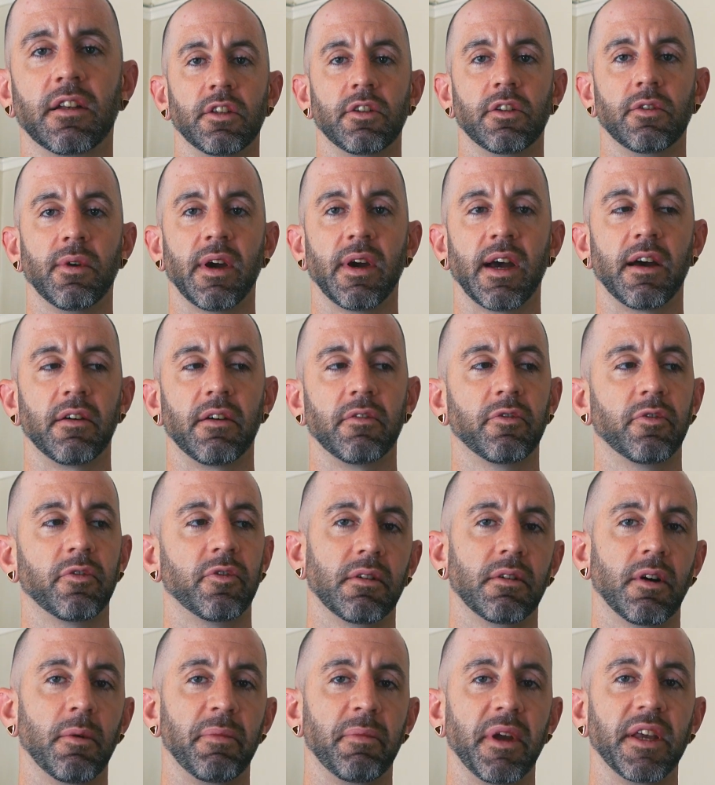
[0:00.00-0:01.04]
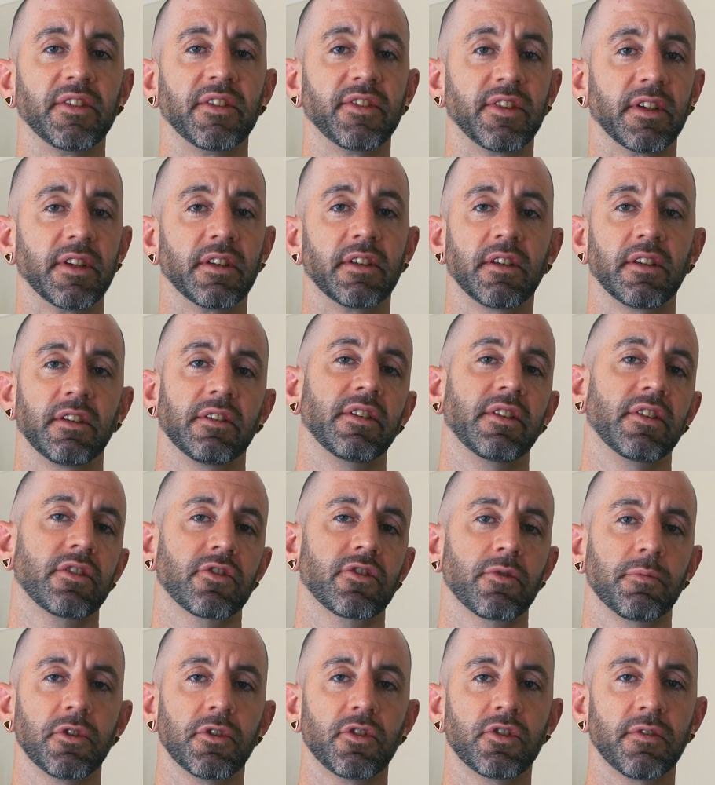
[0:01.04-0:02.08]
You have a basic
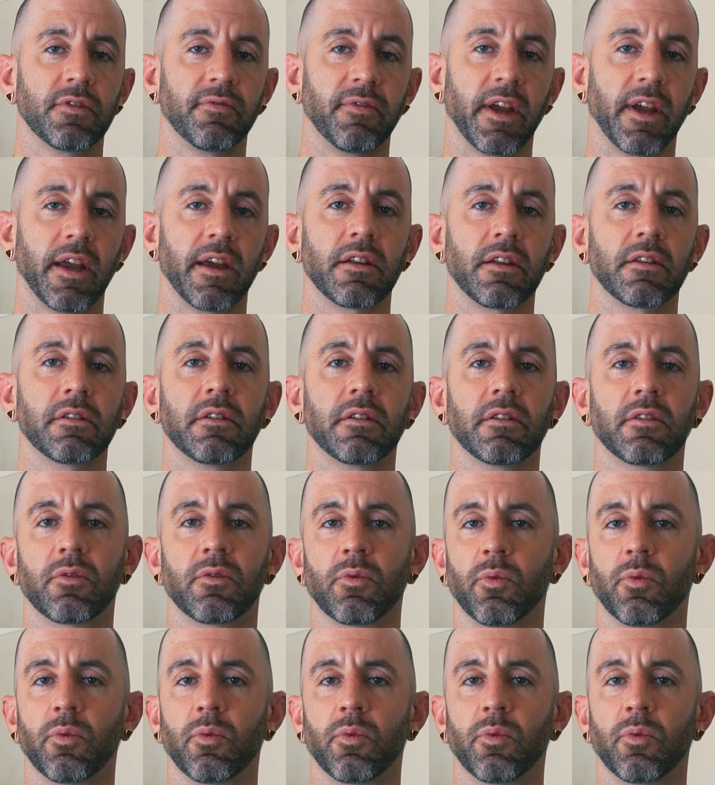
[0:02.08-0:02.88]
distribution van